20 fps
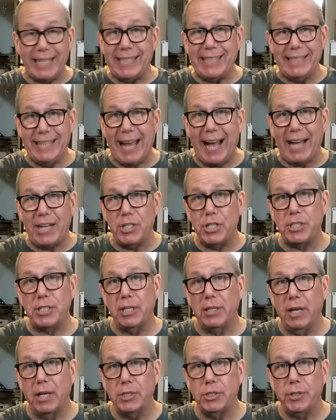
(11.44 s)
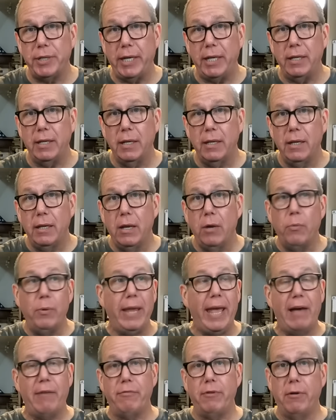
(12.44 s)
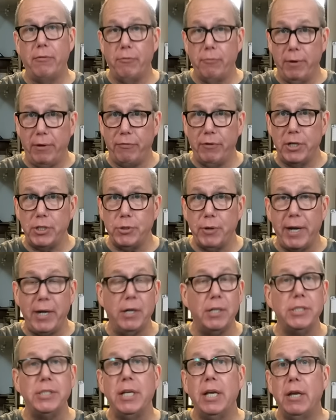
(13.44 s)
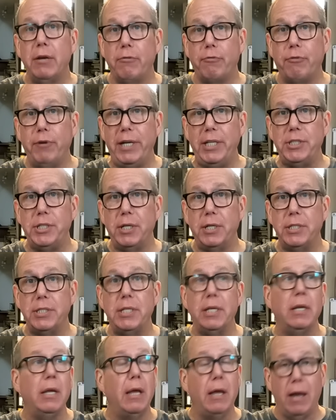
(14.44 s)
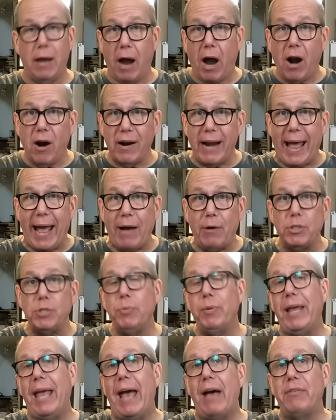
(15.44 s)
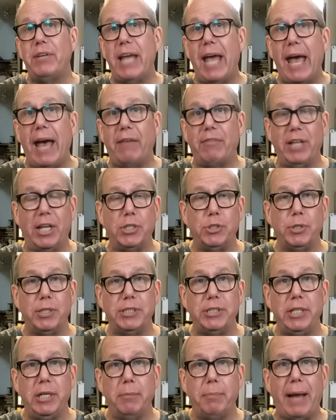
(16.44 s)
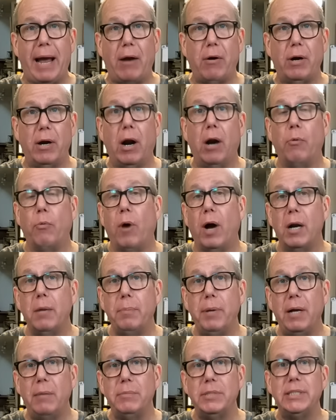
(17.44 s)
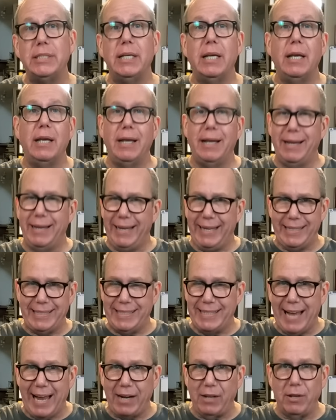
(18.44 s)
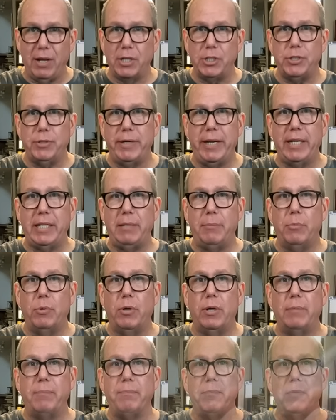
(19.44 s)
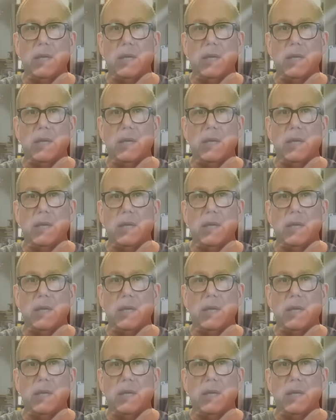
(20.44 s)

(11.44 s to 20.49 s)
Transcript: is not just a luxury. We have refrigerators, freezers, our house, we have to have electricity to power our water pumps. It's not a luxury anymore.